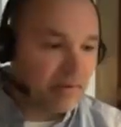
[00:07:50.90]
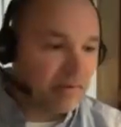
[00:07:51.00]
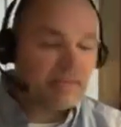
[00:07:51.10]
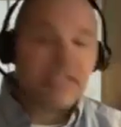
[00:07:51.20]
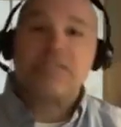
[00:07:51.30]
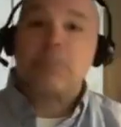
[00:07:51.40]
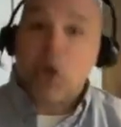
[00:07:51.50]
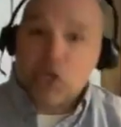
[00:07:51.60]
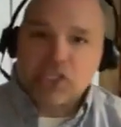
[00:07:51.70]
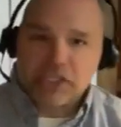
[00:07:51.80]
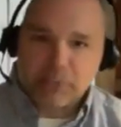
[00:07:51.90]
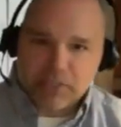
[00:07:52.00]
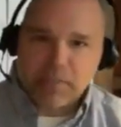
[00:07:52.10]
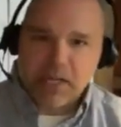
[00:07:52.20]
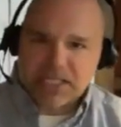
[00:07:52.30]
at least partially
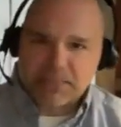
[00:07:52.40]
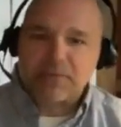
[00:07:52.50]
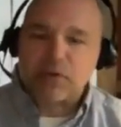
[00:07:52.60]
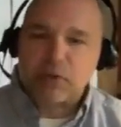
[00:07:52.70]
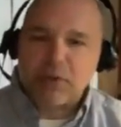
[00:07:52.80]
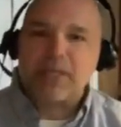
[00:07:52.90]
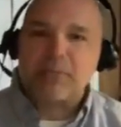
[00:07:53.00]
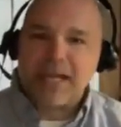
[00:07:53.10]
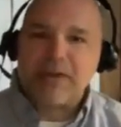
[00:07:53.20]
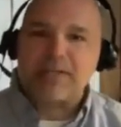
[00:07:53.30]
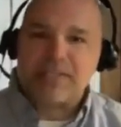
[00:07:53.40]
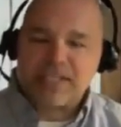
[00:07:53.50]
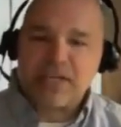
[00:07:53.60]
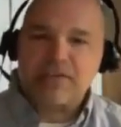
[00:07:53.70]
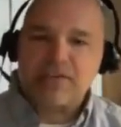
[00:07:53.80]
responsible for creating reality
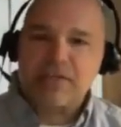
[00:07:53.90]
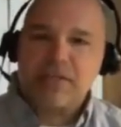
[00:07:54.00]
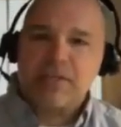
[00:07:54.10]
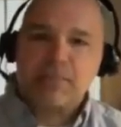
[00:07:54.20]
itself